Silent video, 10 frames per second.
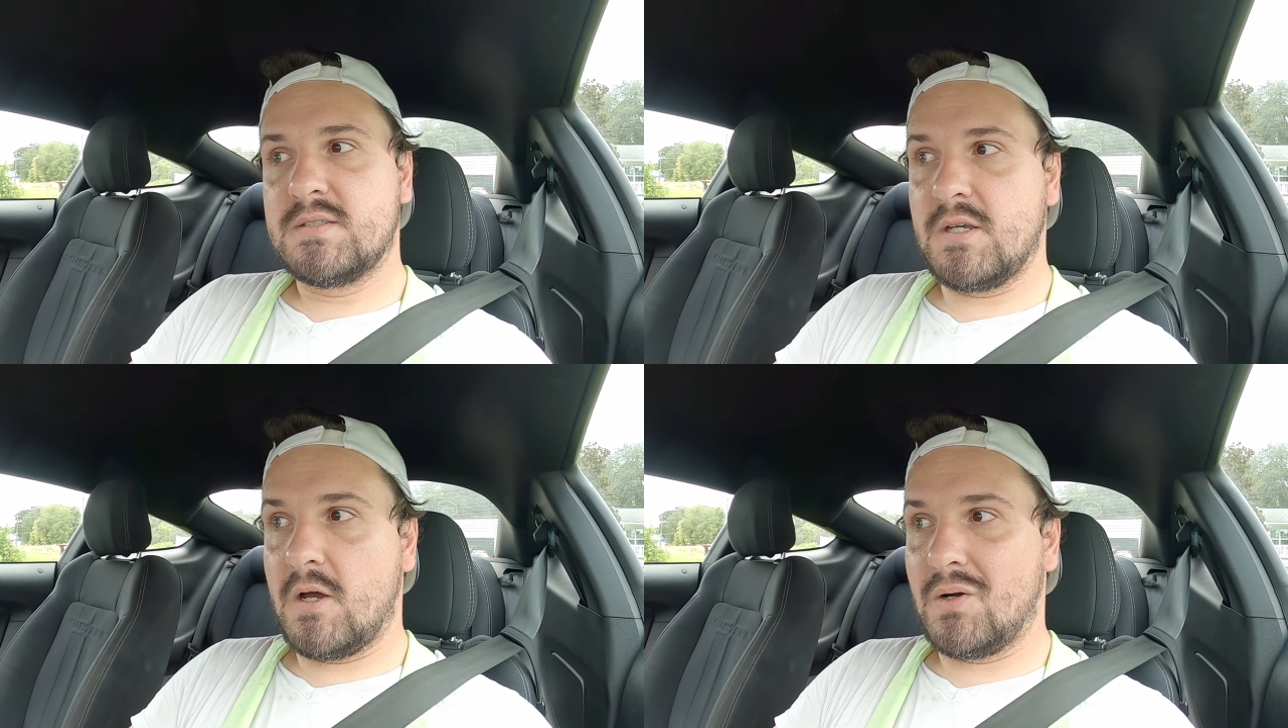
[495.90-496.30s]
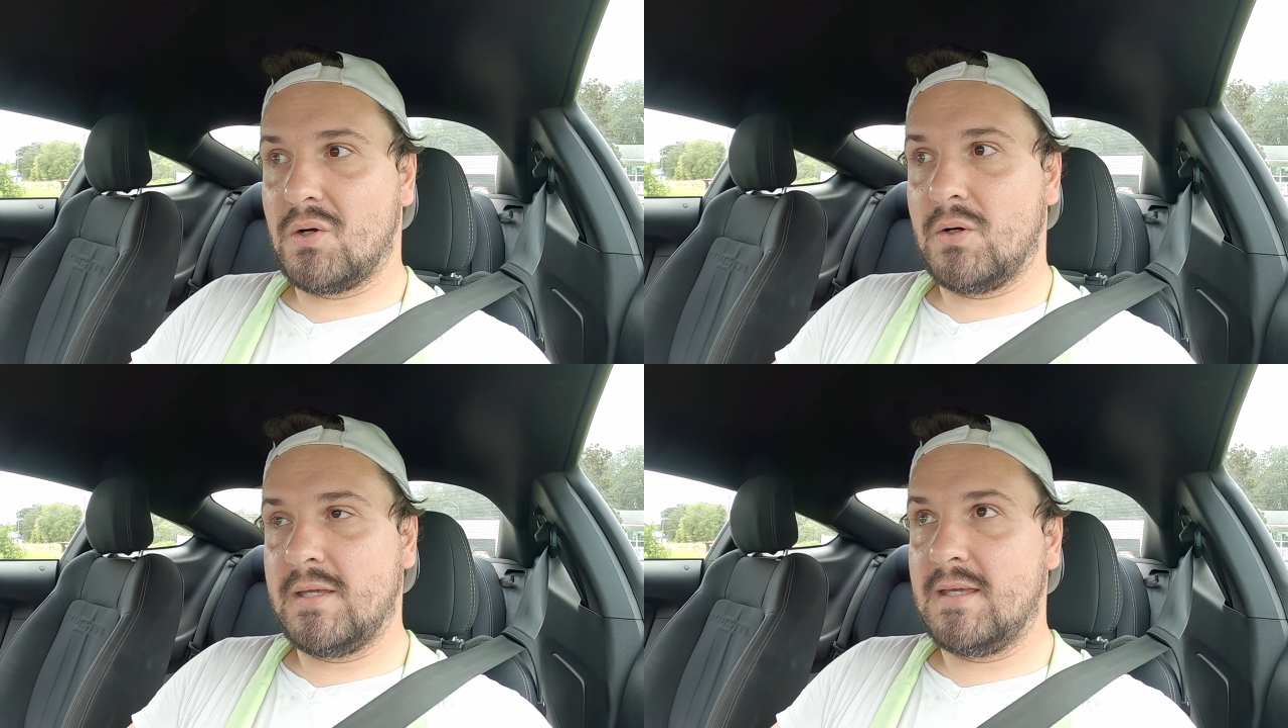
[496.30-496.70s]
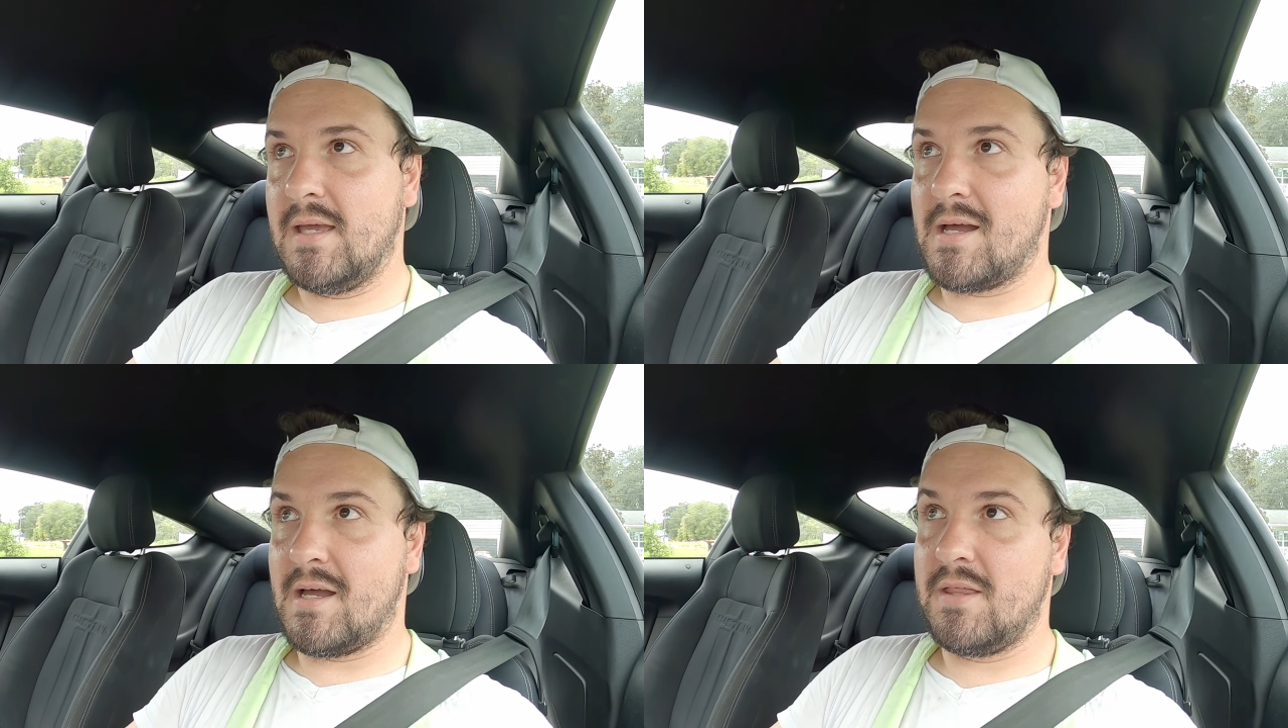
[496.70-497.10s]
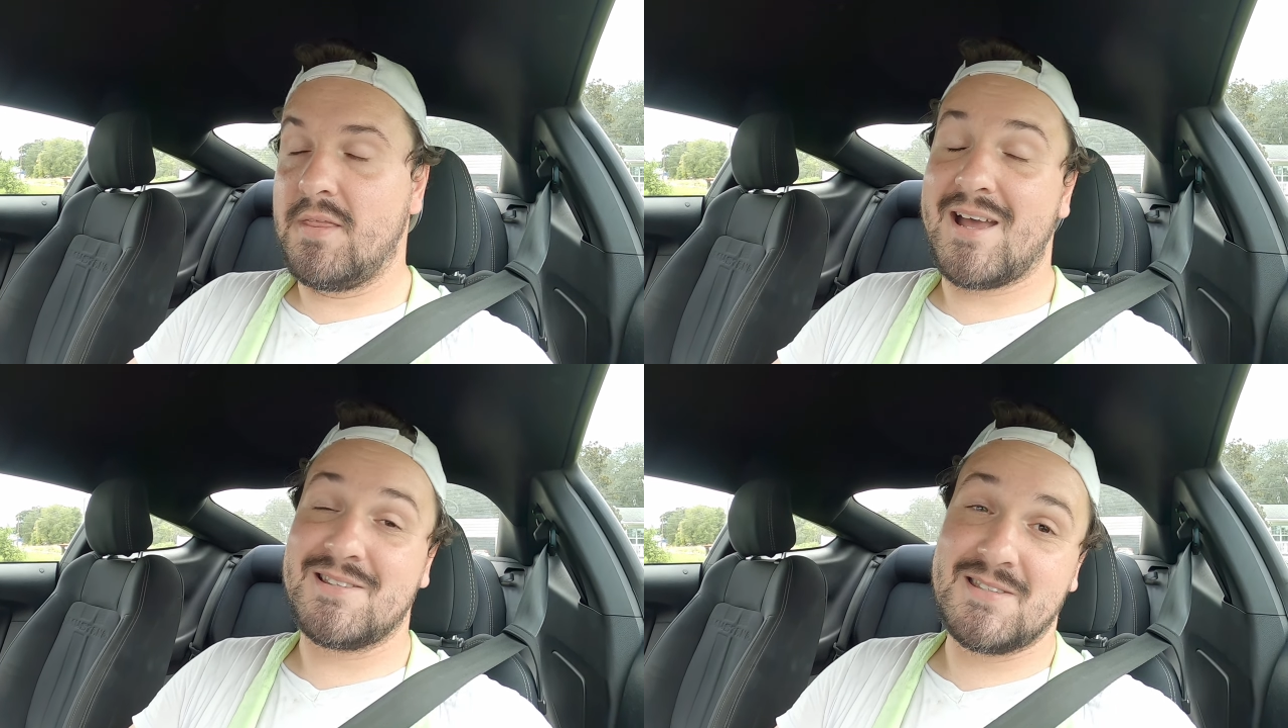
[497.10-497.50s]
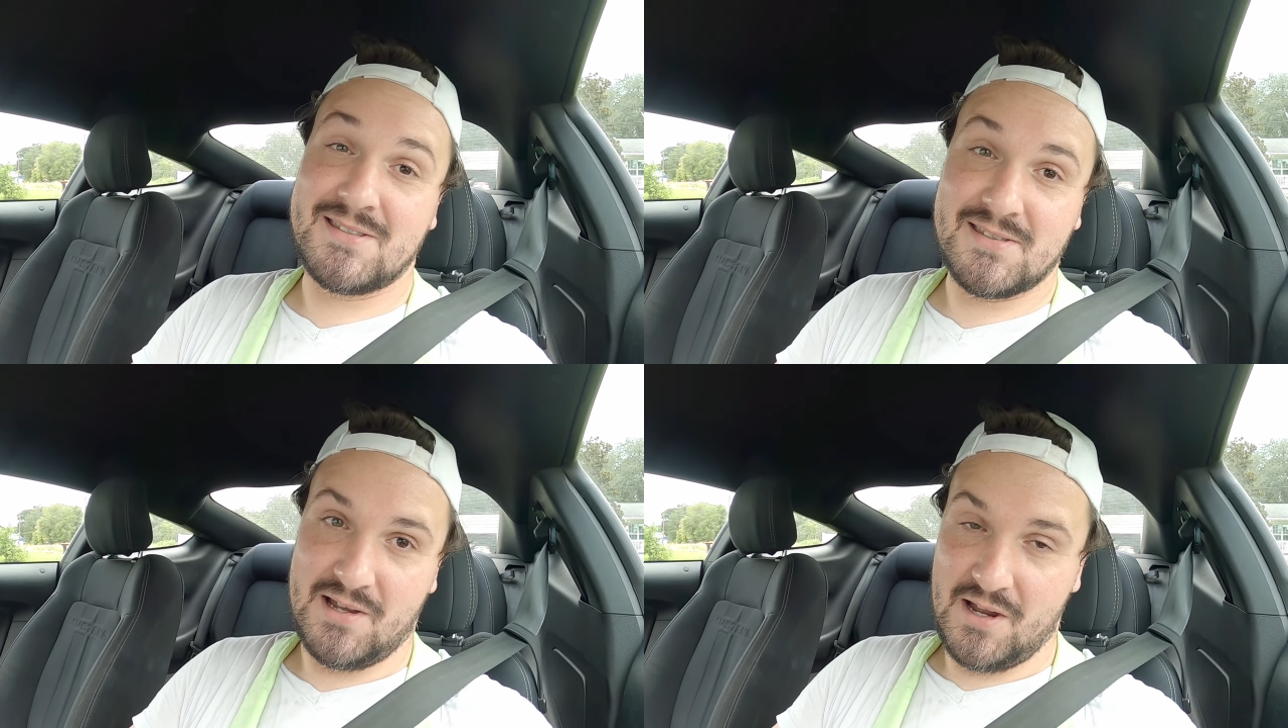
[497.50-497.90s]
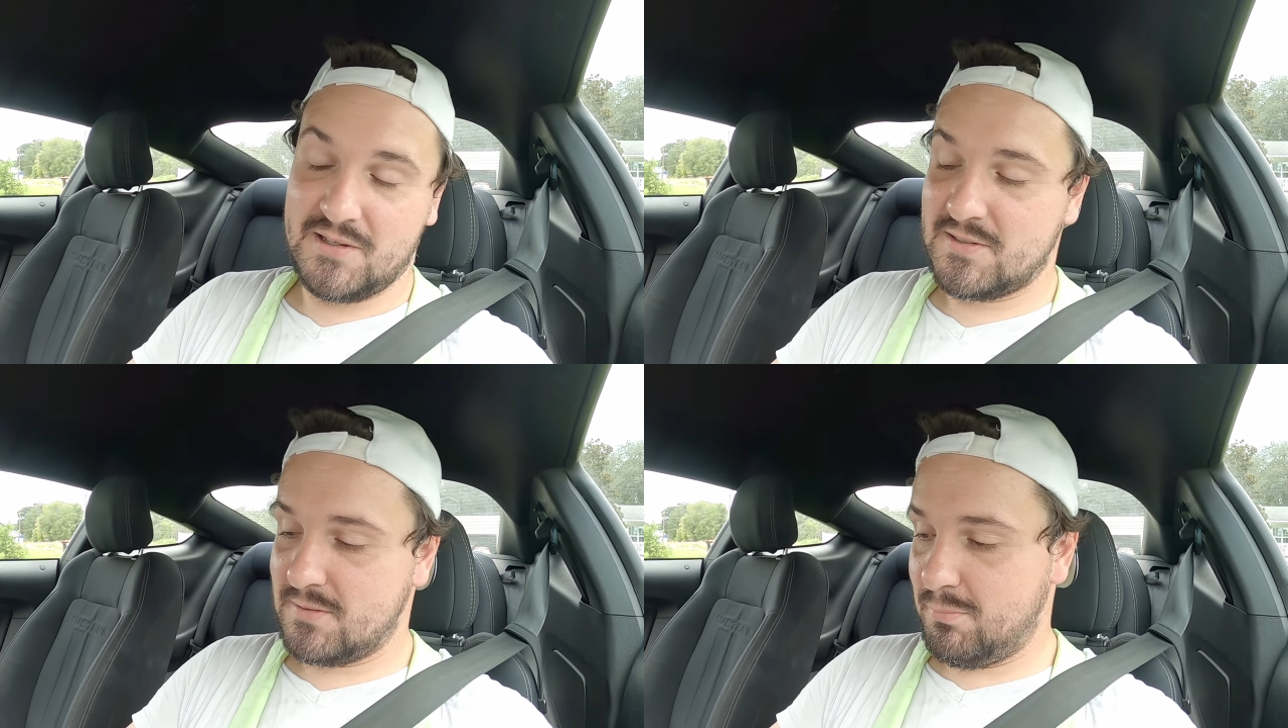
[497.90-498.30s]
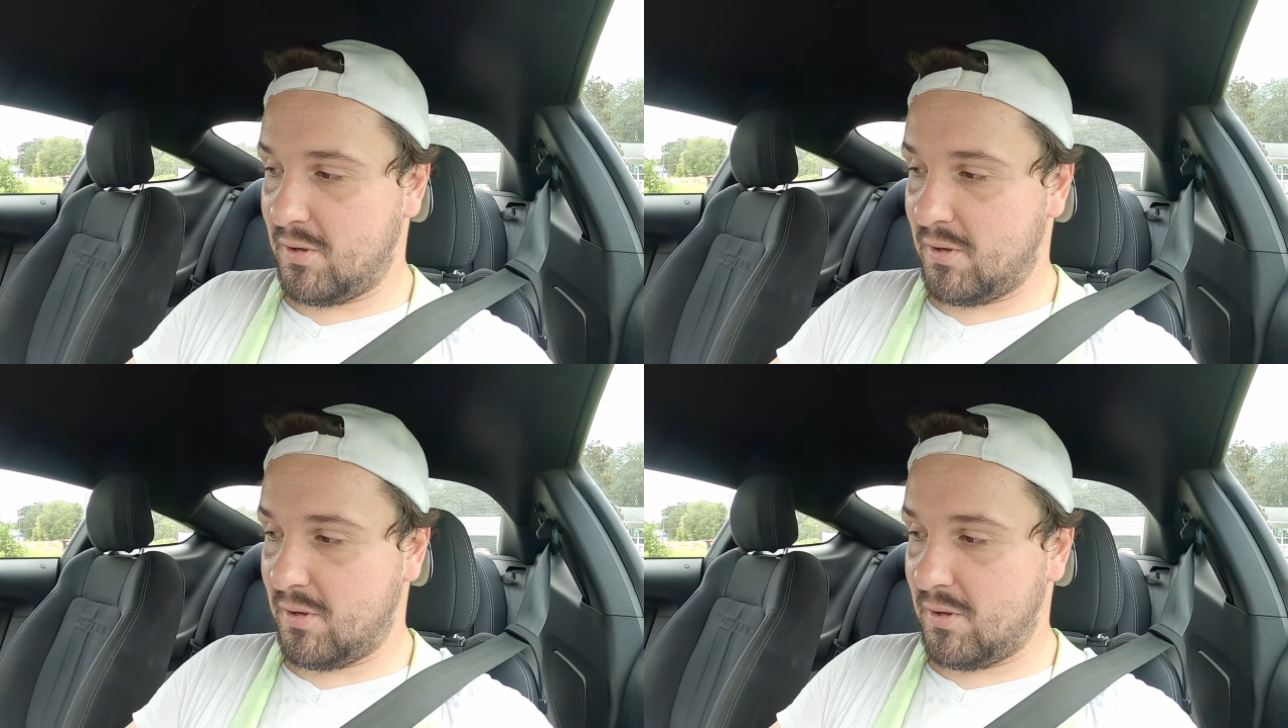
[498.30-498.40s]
So yeah, that sucks.